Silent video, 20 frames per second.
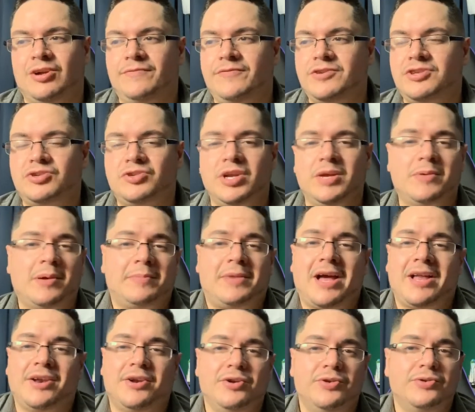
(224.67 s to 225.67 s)
if you stream, I'm
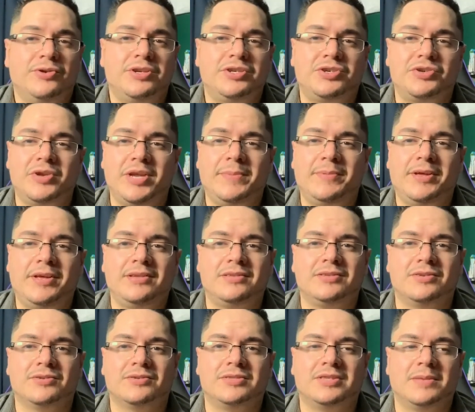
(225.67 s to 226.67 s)
kind of new to streaming,
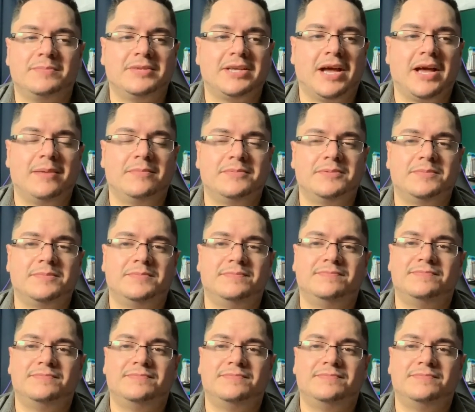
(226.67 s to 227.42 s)
so sometimes